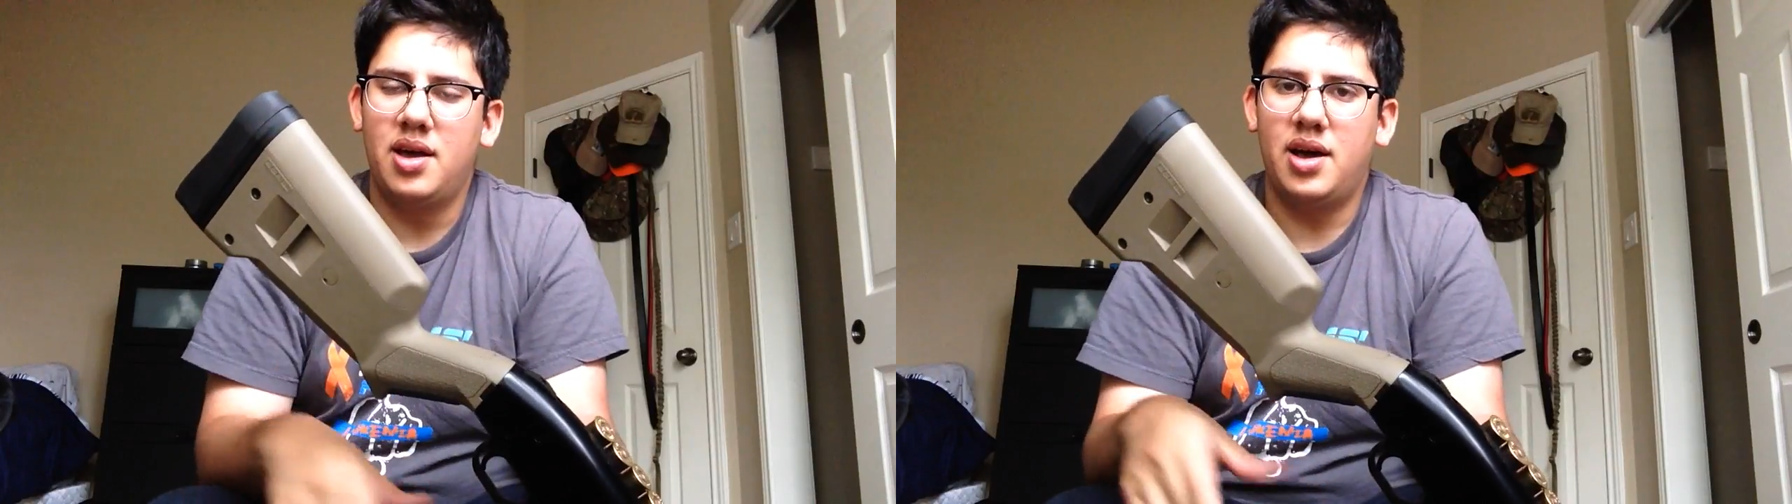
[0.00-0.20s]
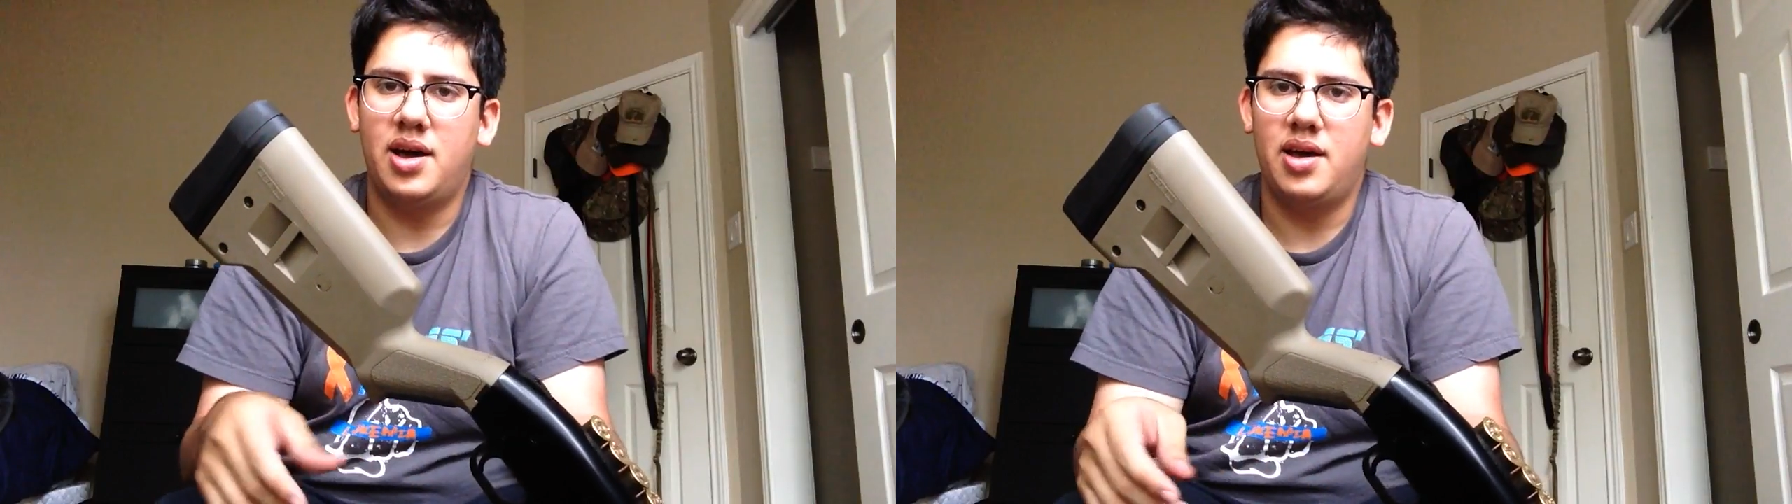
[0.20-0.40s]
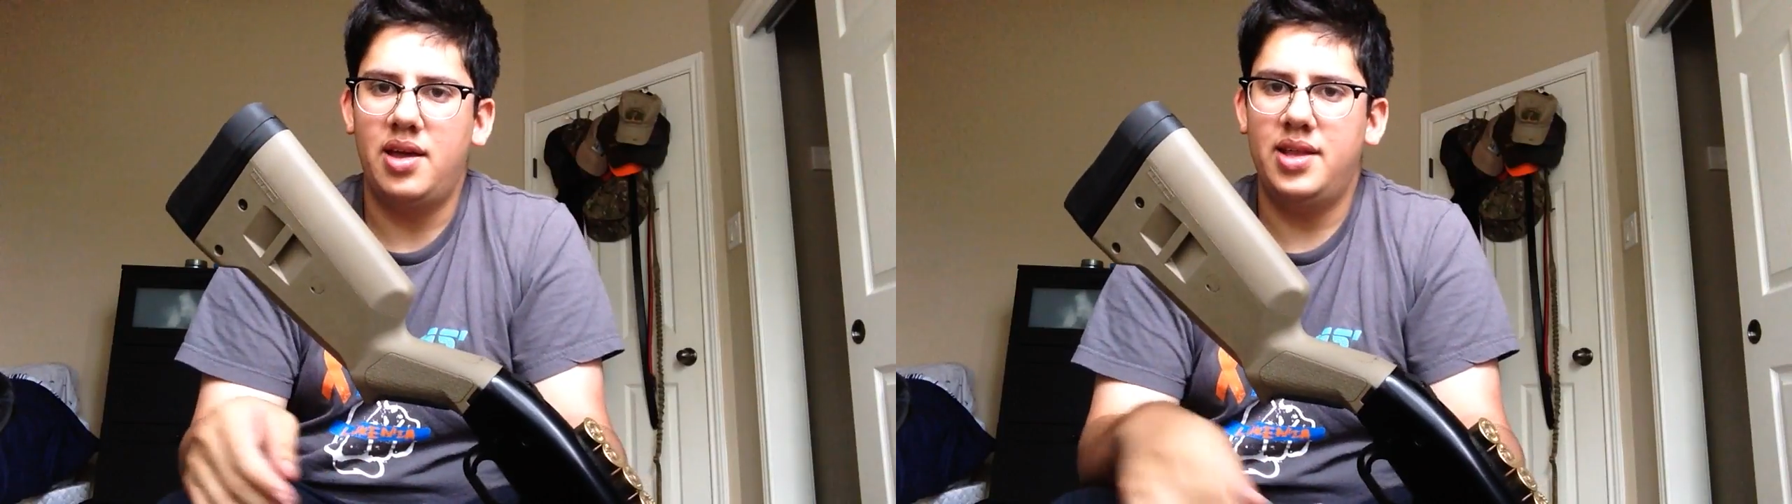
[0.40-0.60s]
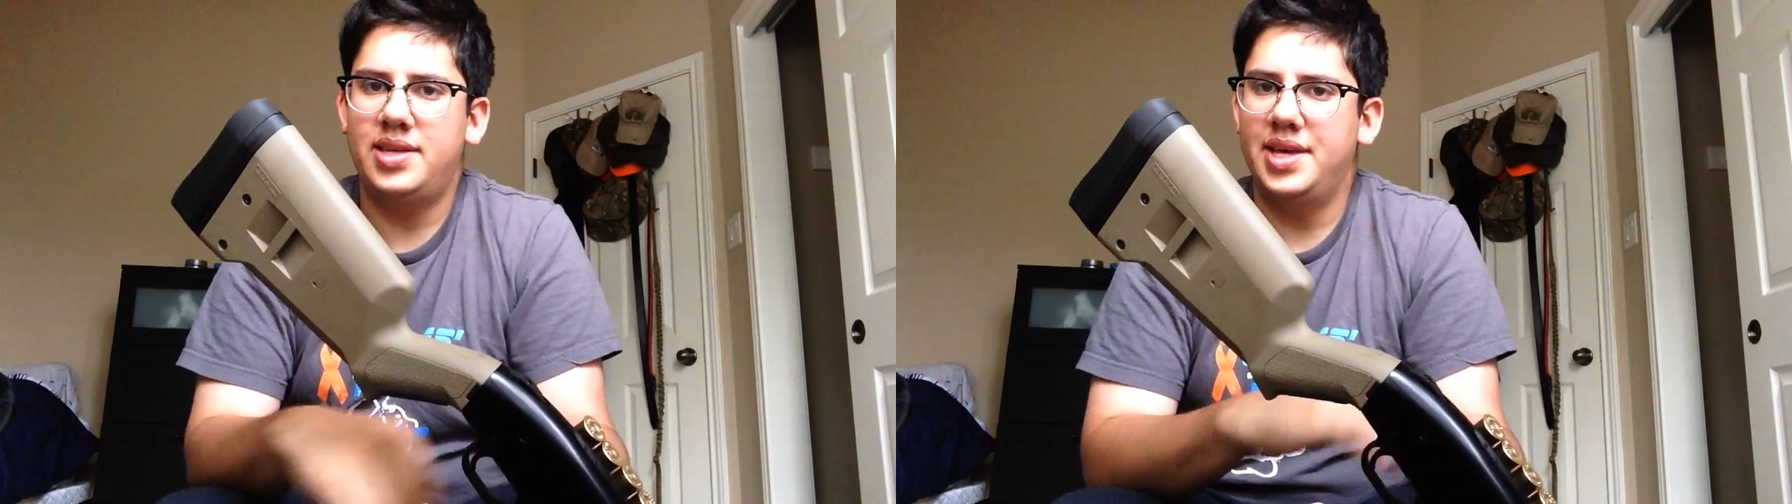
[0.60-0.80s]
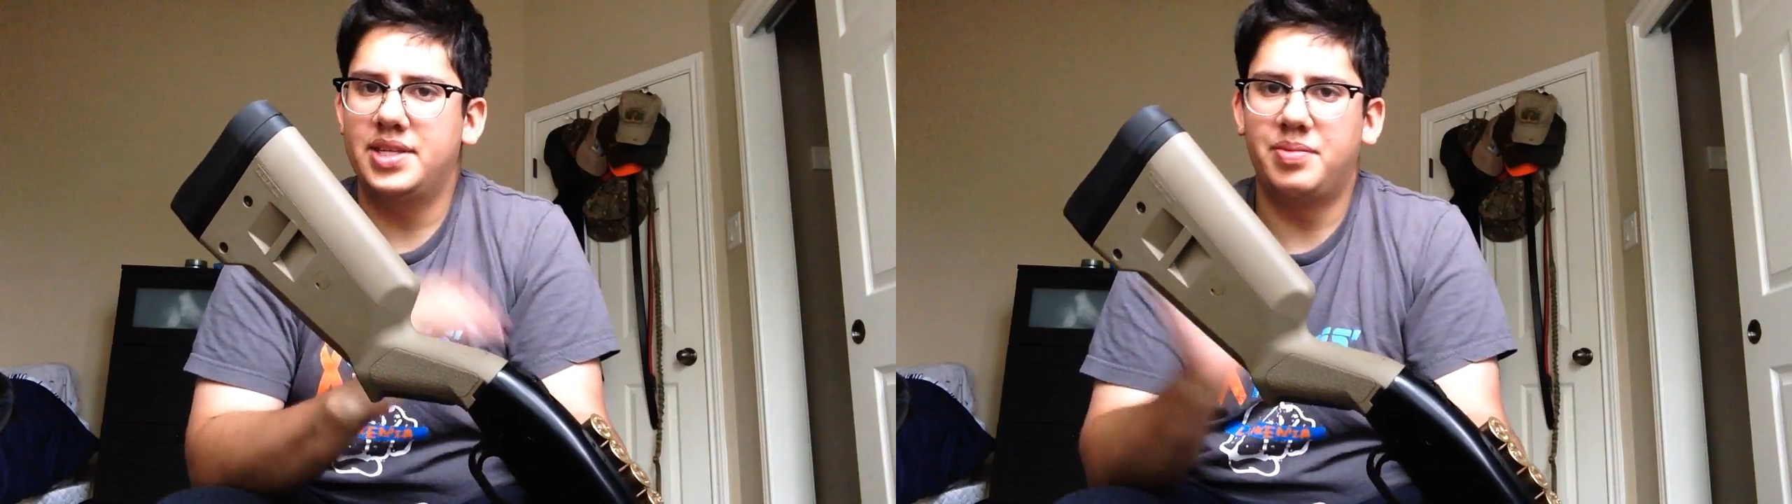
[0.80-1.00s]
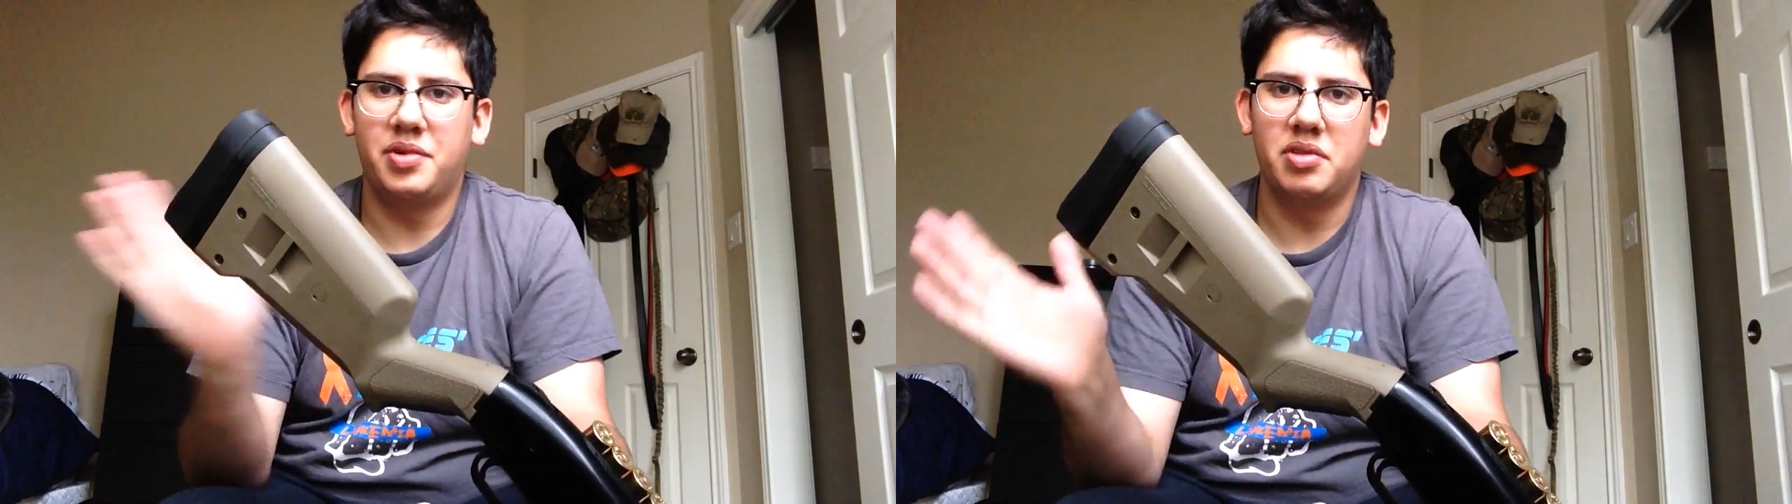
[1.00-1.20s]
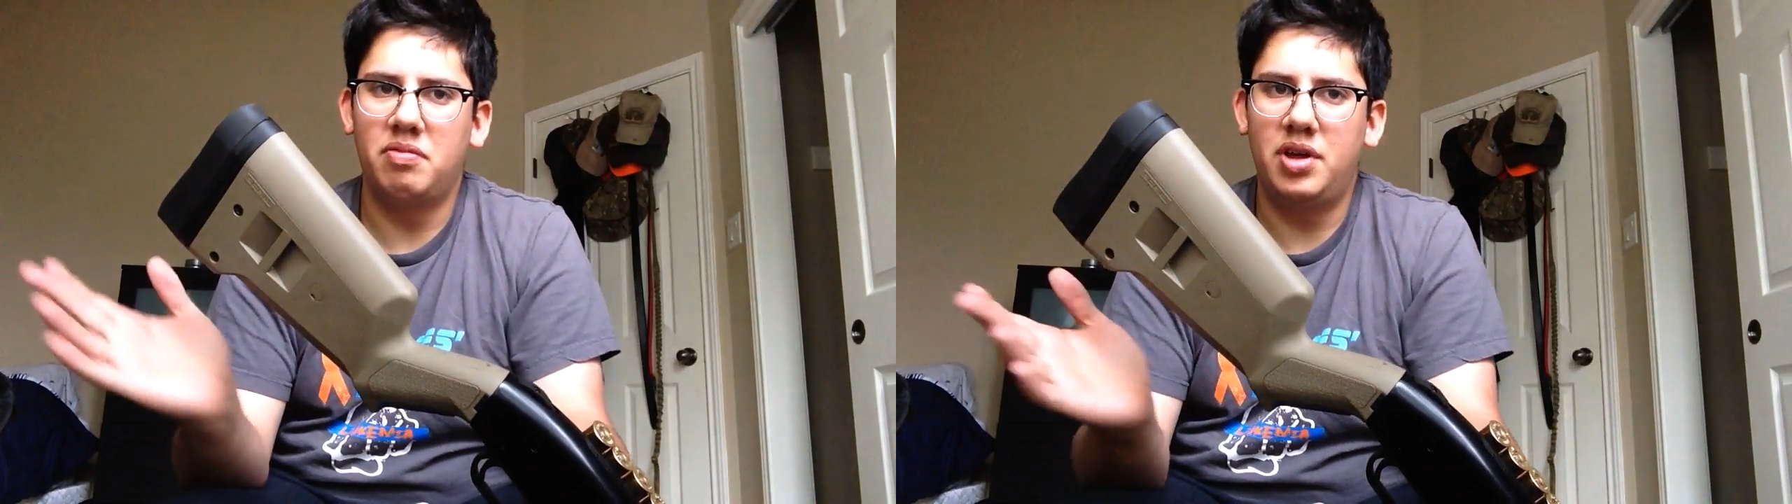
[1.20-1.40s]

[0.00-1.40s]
It takes up all the